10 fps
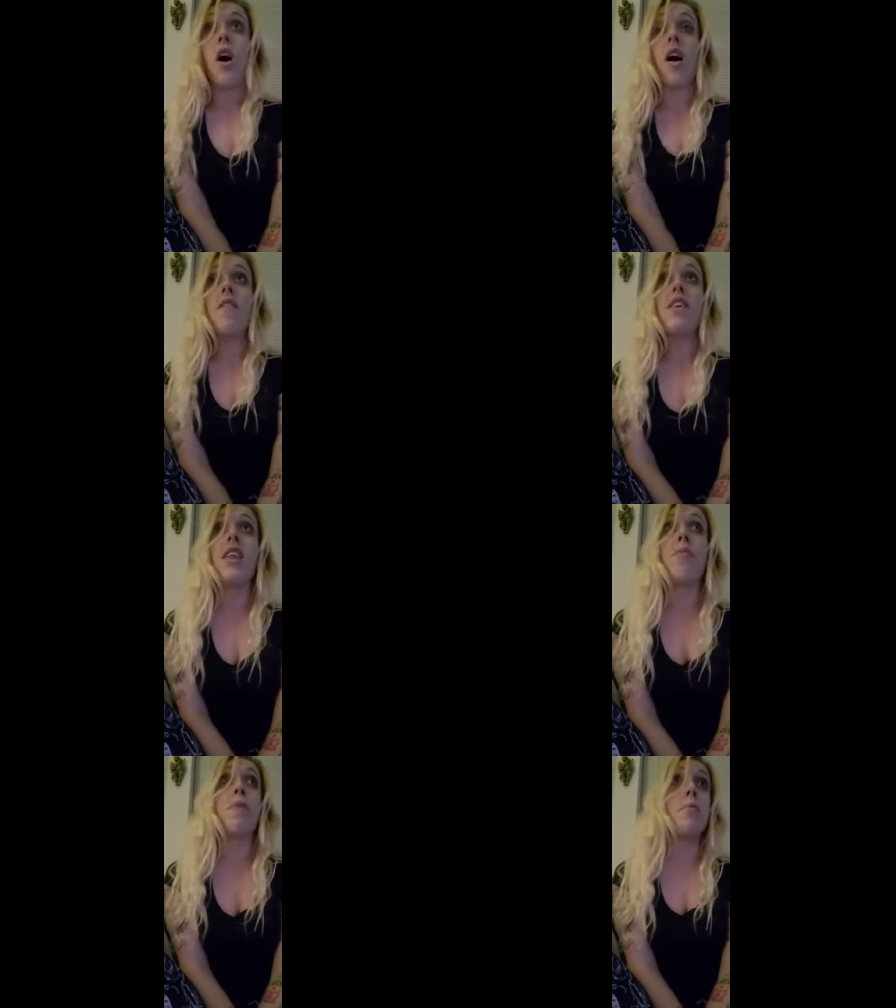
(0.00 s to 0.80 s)

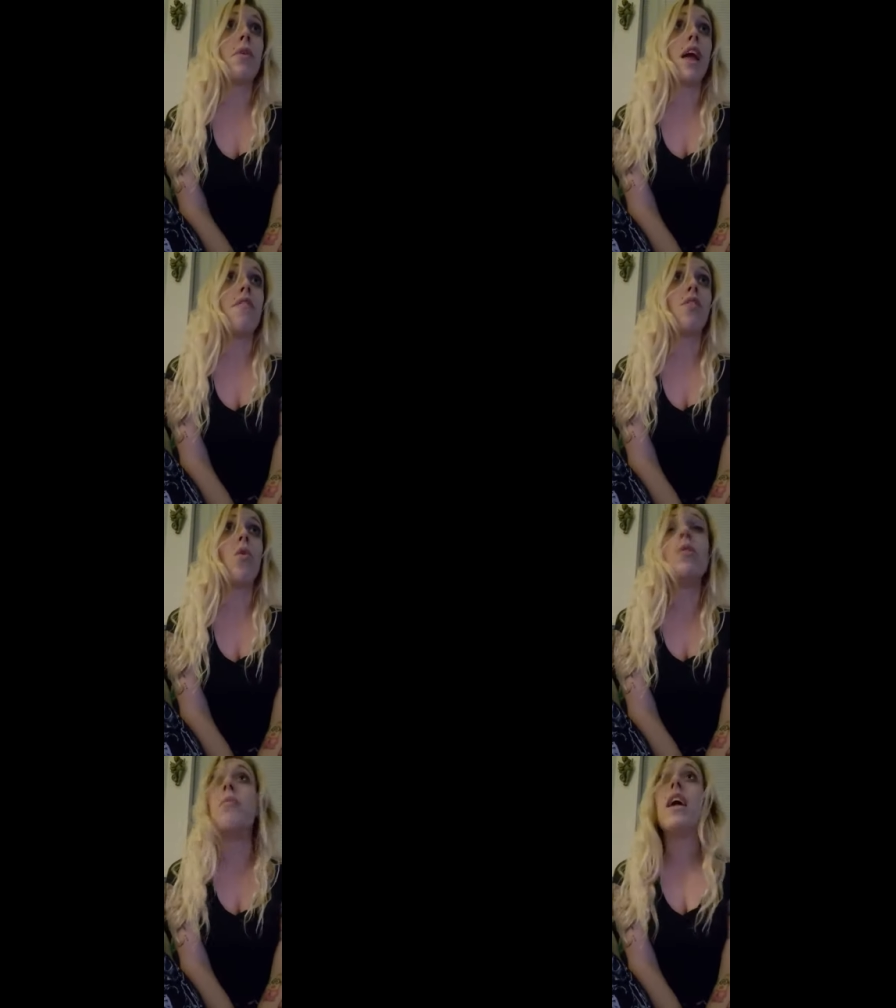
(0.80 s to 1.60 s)
obviously people have
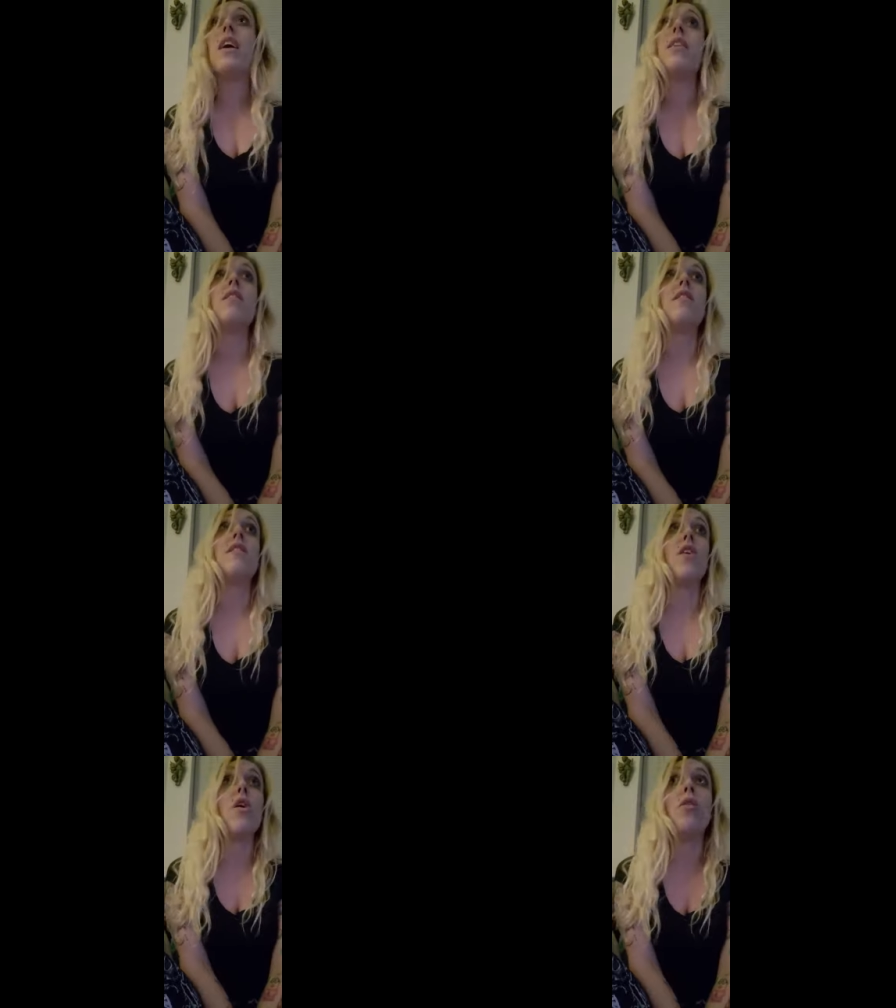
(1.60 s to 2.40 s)
told me.
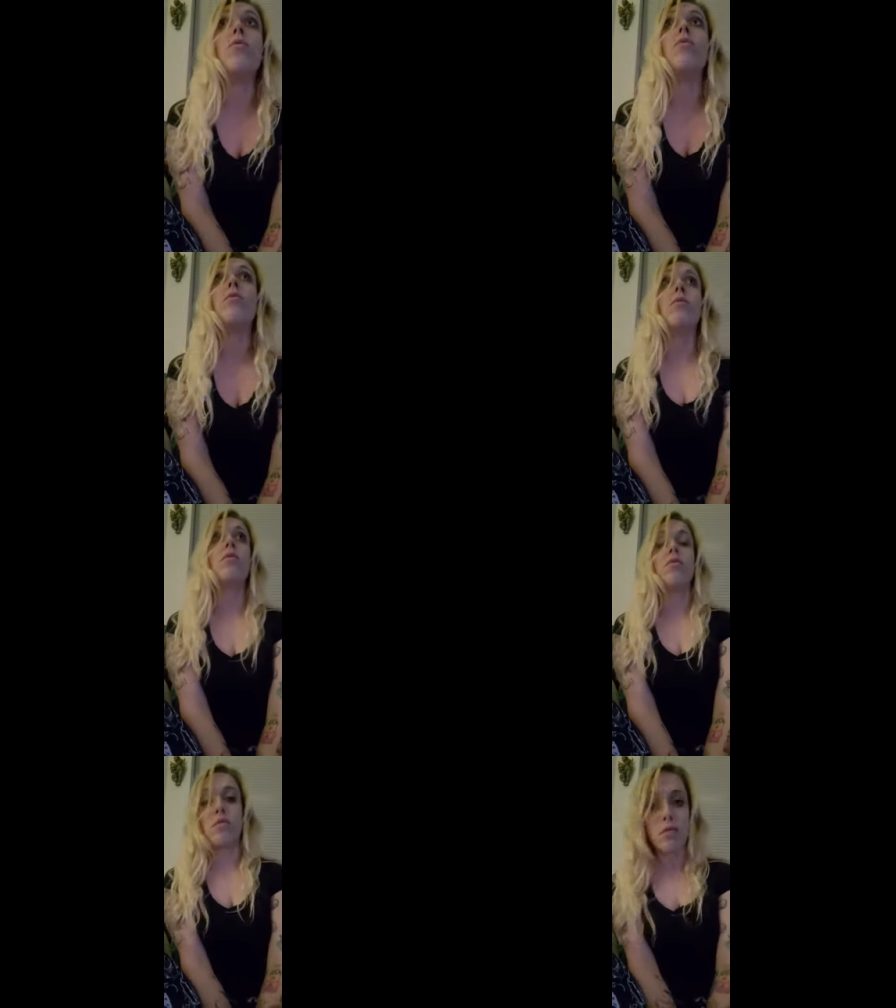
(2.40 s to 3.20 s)
So
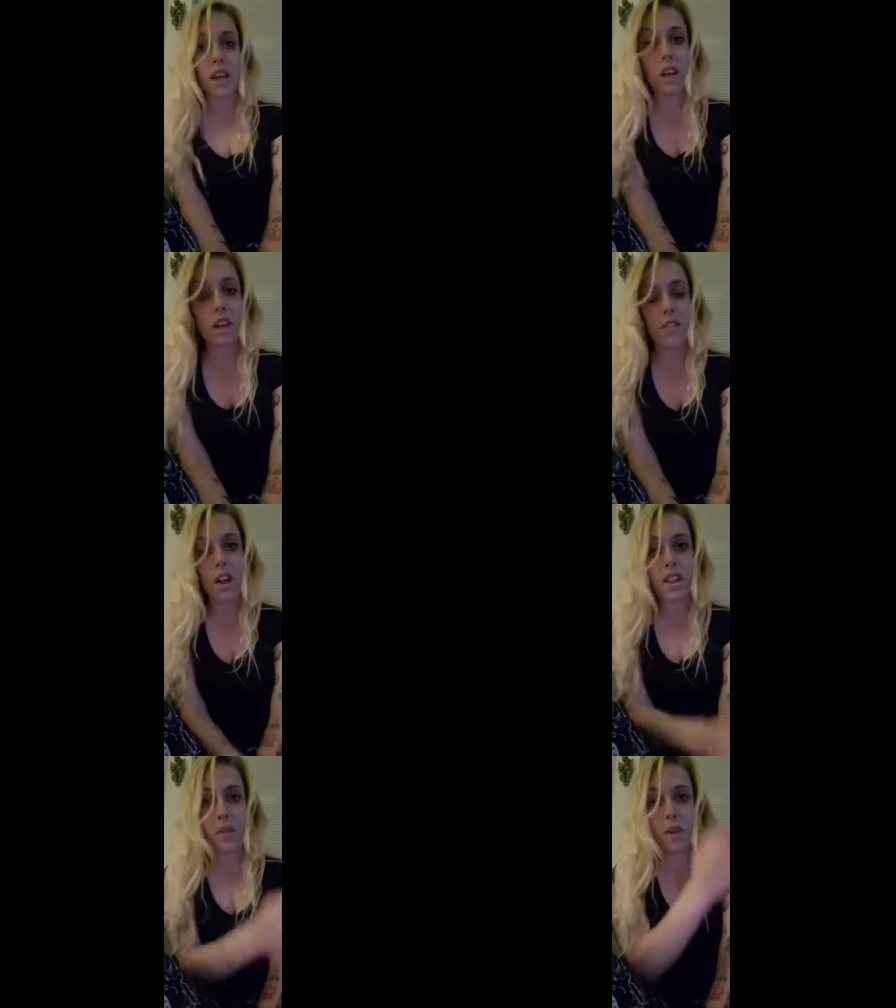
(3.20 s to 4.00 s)
could have
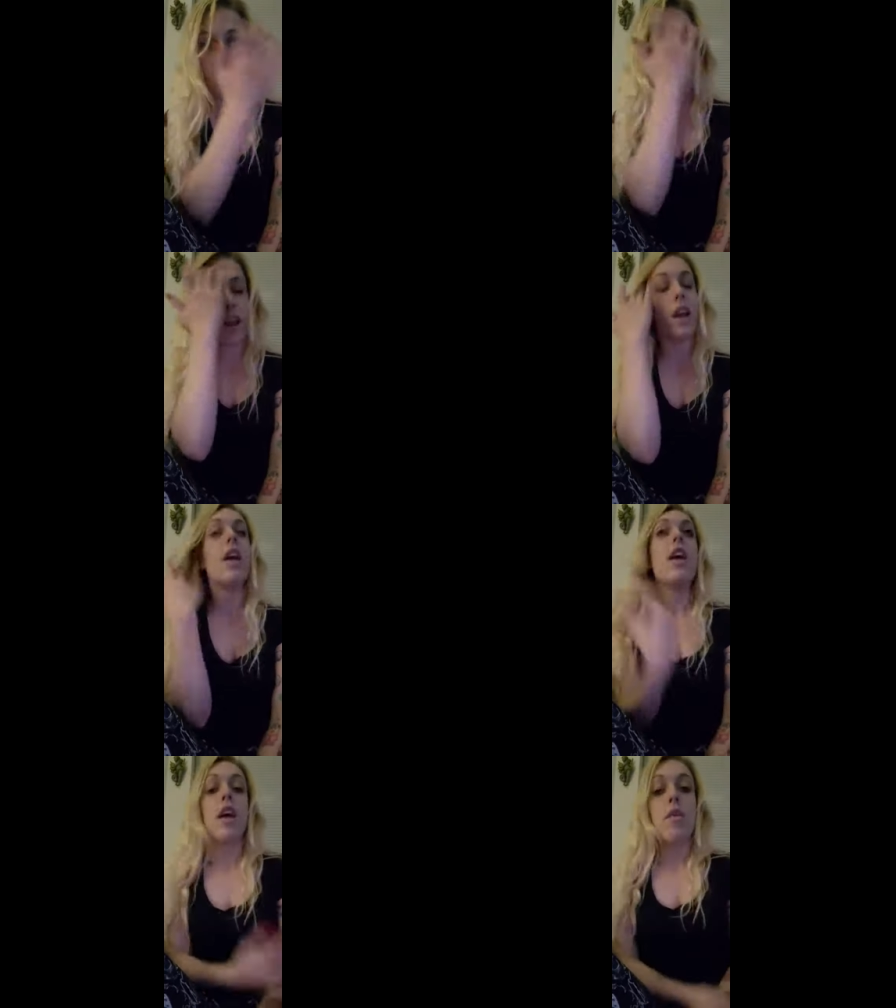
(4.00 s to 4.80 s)
done something about it.
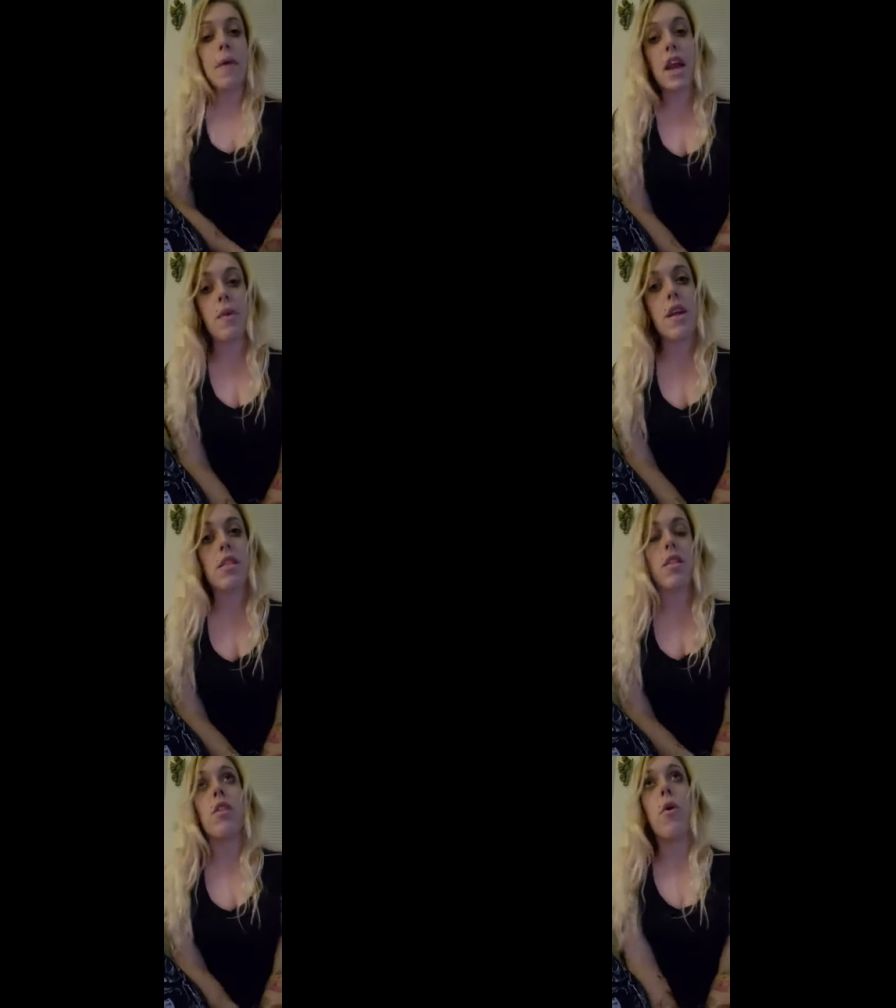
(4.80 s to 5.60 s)
But anyways,
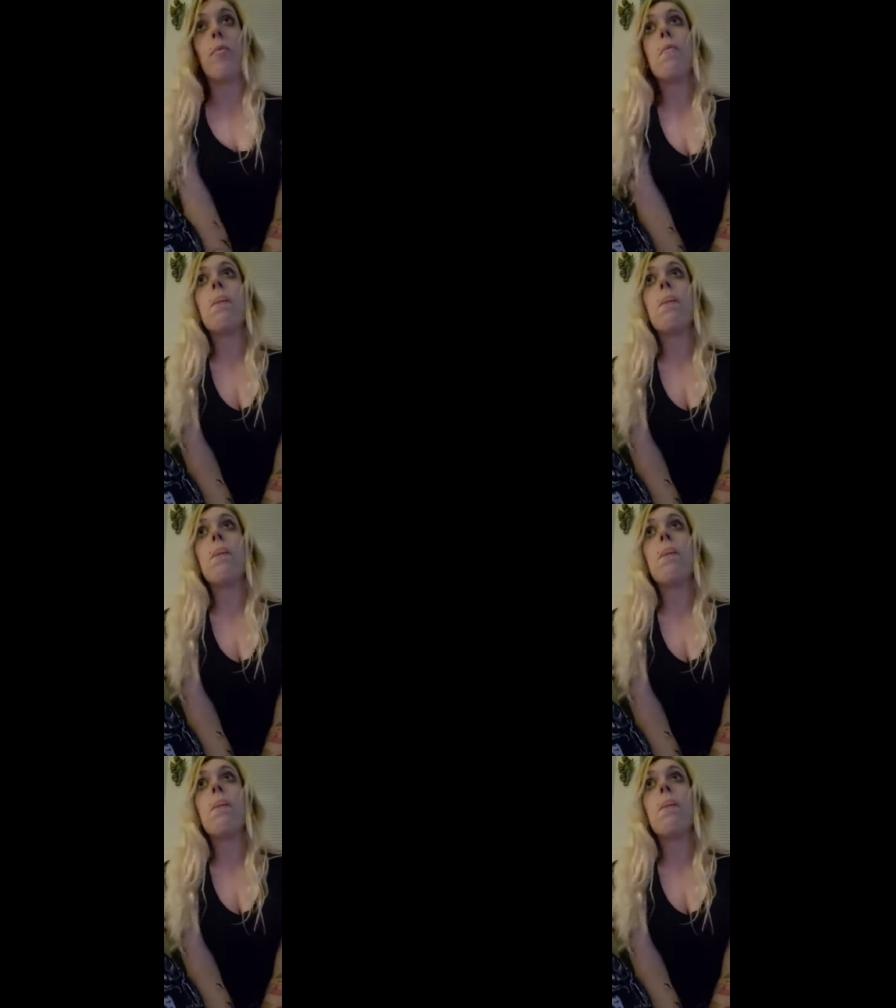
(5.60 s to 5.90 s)
so,